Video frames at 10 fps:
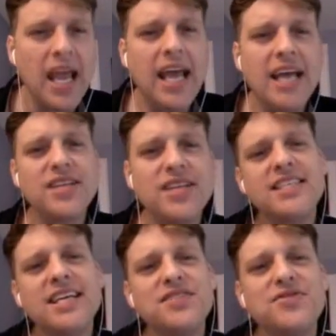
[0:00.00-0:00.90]
And so that
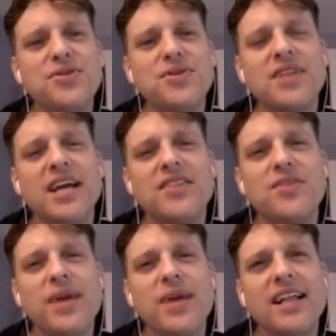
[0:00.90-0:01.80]
stands for like the
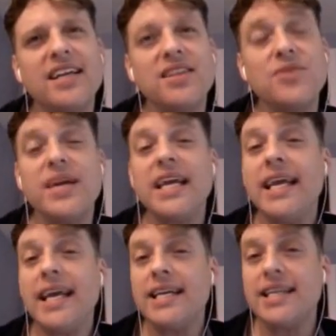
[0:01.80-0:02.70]
reality that we
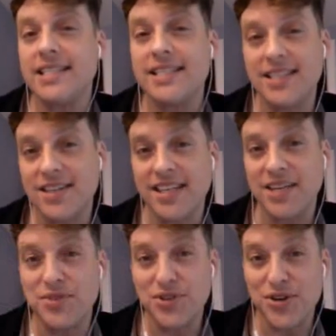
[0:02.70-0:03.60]
can't necessarily
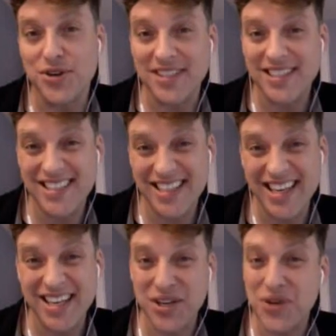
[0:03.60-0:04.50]
observe and
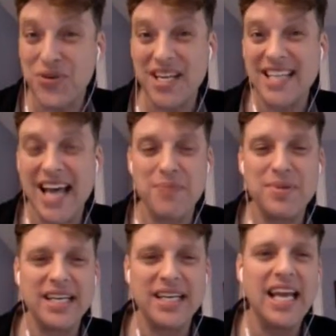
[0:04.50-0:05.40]
see and agree is
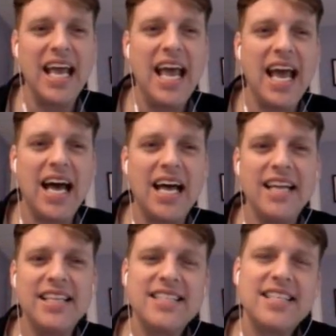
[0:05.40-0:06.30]
happening. Uh,
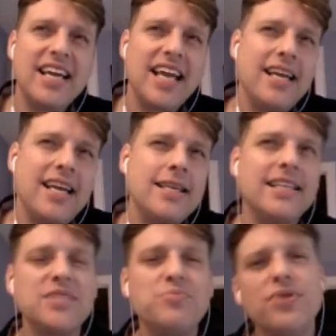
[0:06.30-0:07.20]
and that's like anything
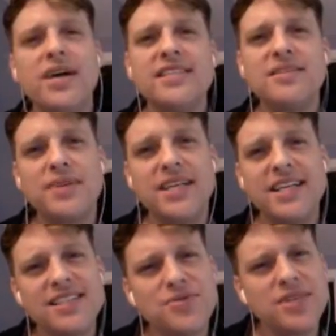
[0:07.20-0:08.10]
that's present, but it
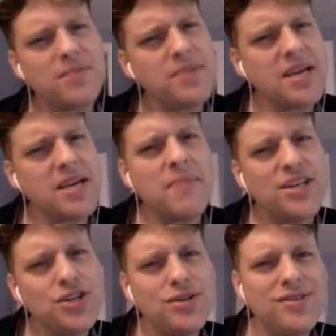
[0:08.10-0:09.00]
isn't really being
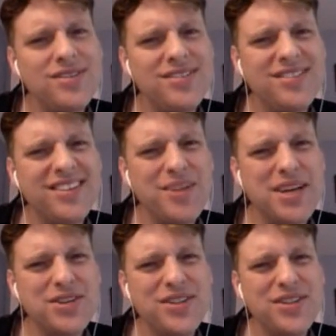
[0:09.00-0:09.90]
mentioned. Can you
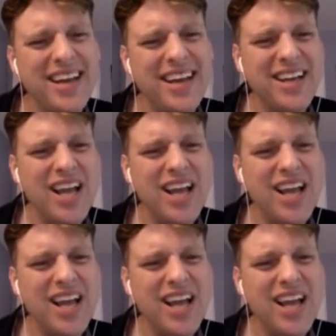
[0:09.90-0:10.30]
imagine that?